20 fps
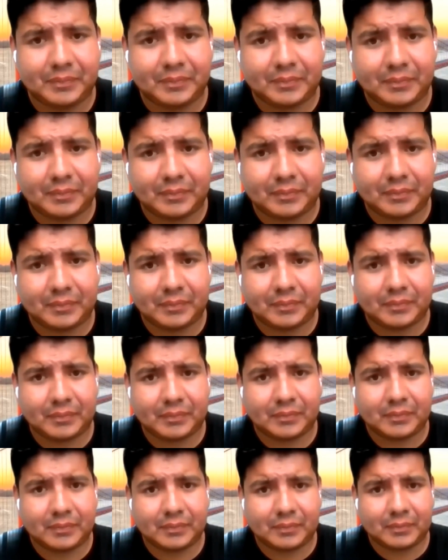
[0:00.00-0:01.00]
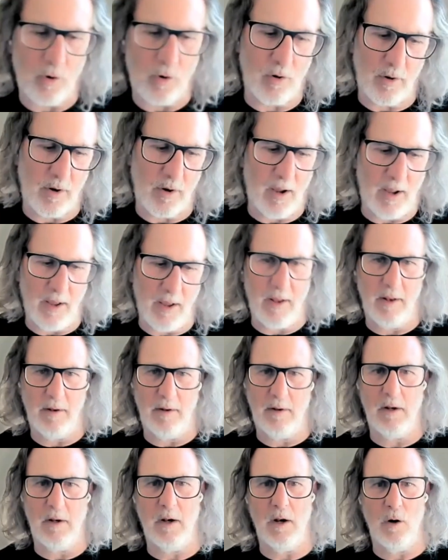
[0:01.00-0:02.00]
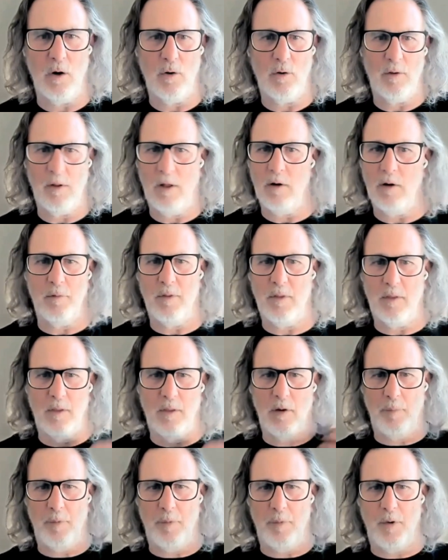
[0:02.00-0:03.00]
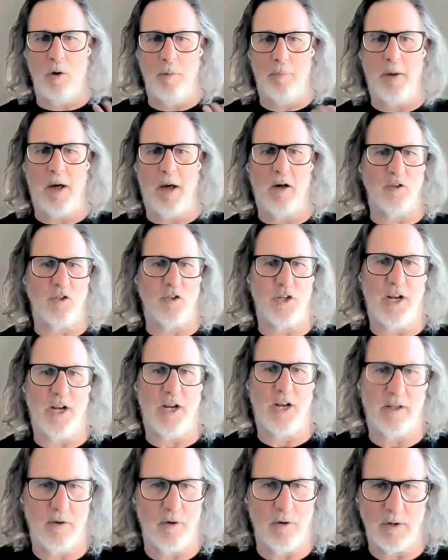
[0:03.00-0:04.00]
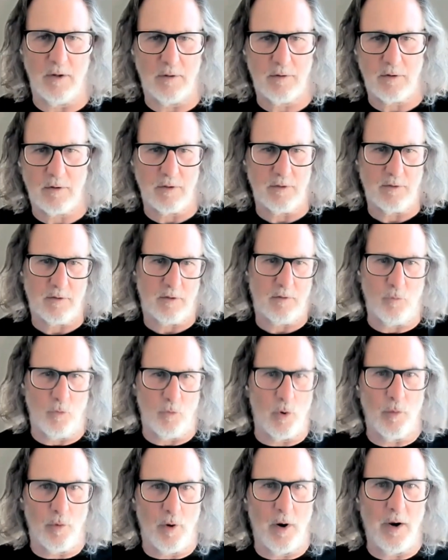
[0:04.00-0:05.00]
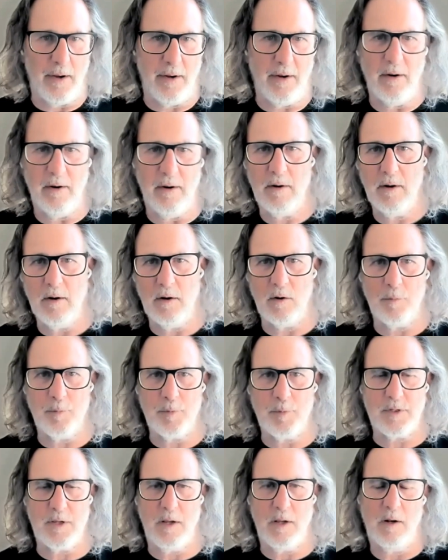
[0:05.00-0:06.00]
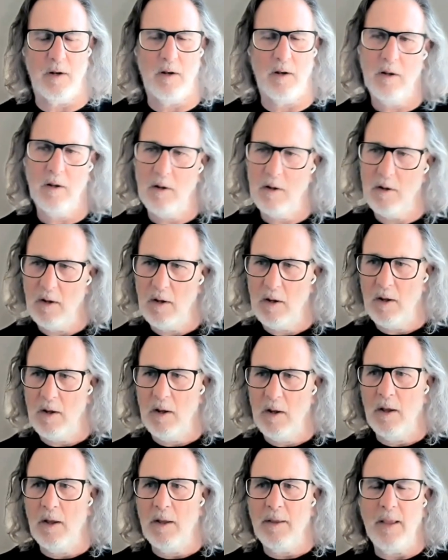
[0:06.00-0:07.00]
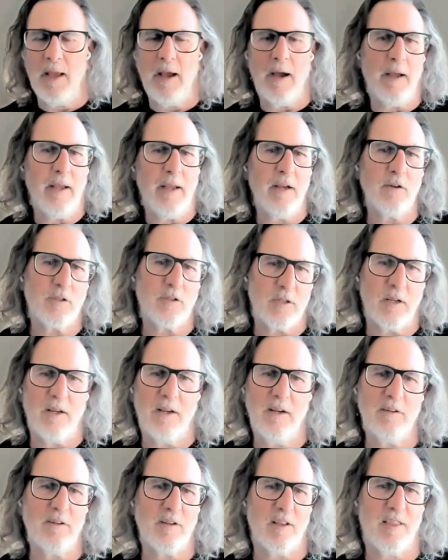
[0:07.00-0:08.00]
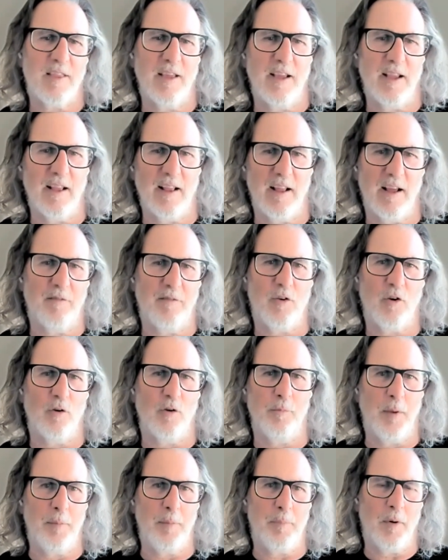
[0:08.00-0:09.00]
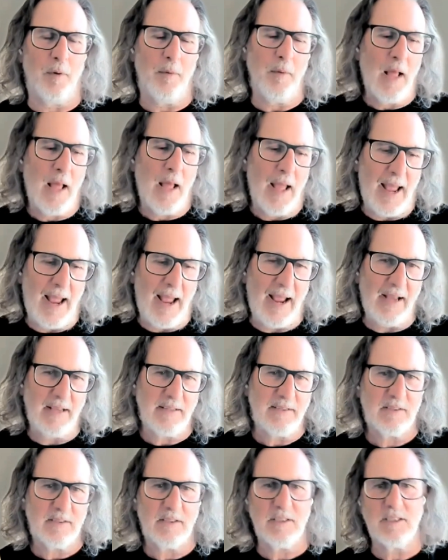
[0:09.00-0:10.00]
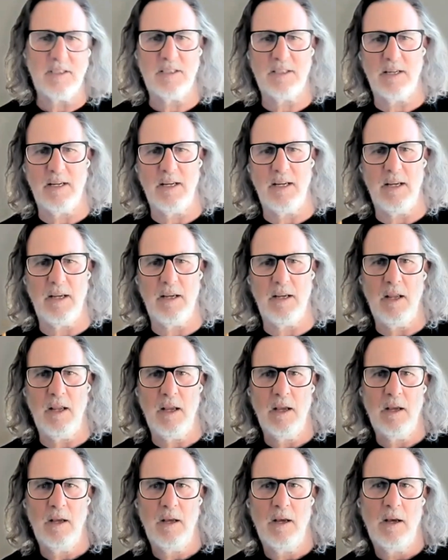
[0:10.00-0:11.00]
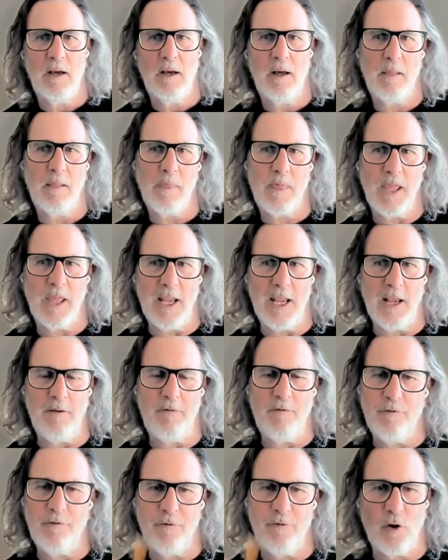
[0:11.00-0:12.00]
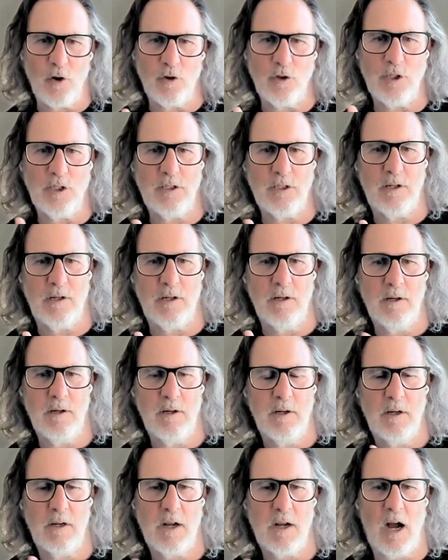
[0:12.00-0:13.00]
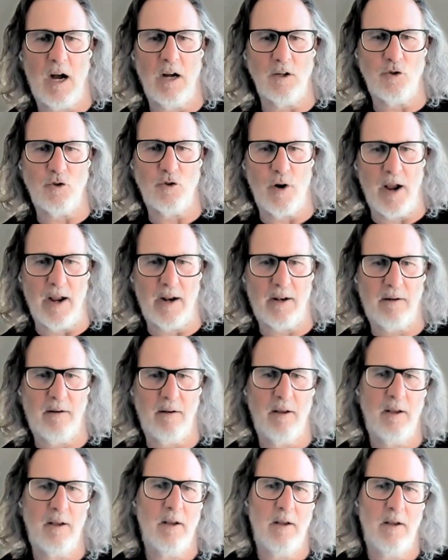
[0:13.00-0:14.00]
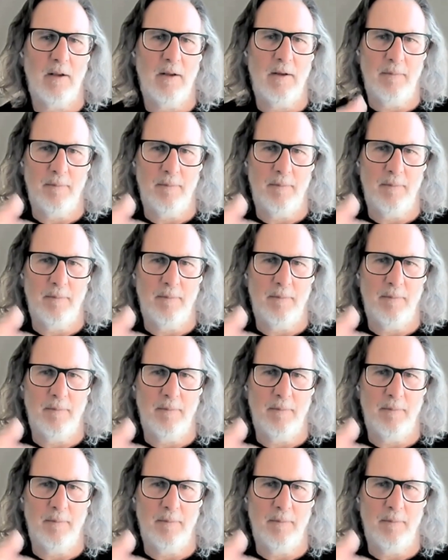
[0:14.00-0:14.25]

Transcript: And we got to contact the broker, and, they'll be all apologetic to us because we're right. 100%. Yeah, here's the thing that I've told people. Ask to see the first contract